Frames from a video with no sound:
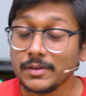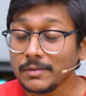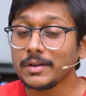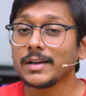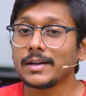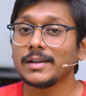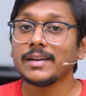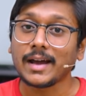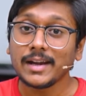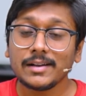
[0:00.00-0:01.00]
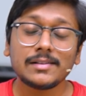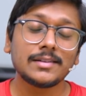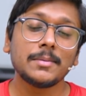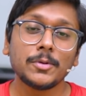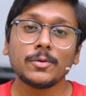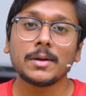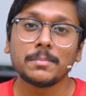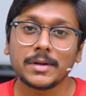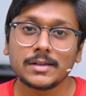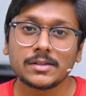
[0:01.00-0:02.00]
we were getting an idle C P U
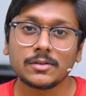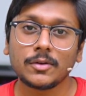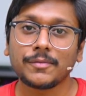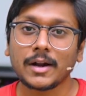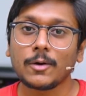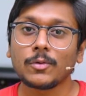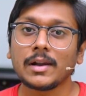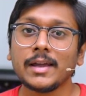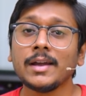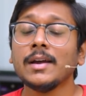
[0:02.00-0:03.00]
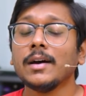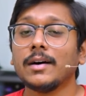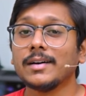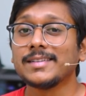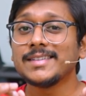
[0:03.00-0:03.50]
temperatures of around like uh,